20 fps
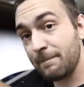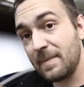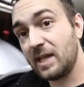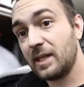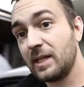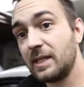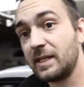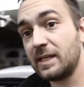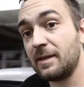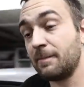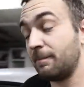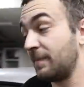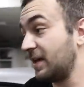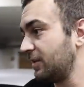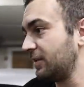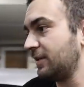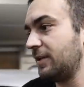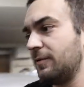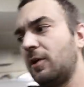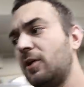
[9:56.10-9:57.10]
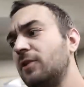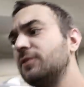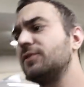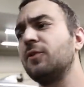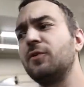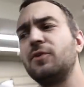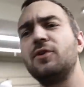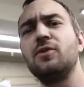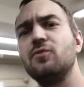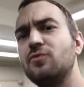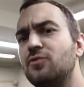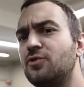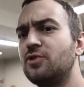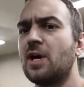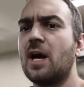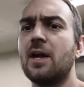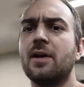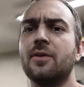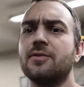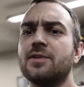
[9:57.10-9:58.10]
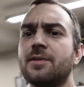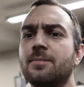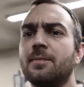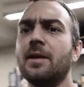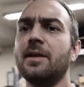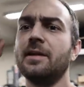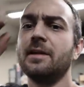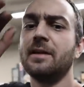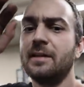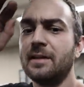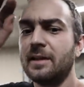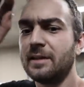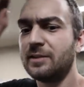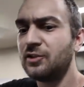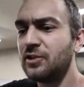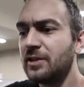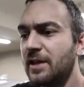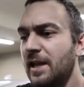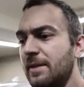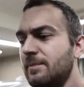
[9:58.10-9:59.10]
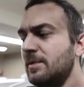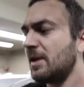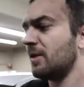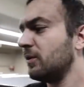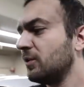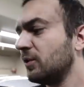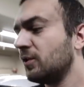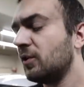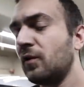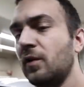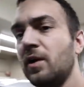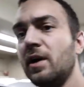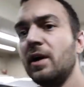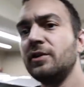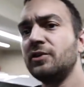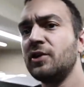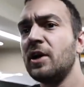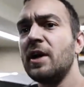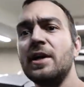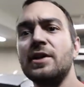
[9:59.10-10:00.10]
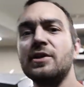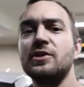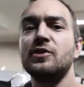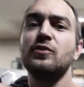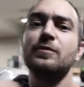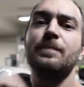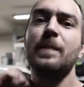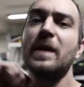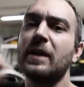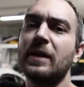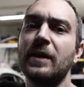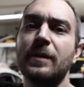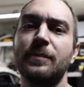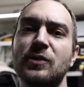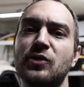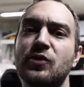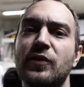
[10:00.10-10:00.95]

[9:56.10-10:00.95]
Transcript: Melanie, Melanie also huge shout out to Melanie. Like she came down in the garage. She was picking up the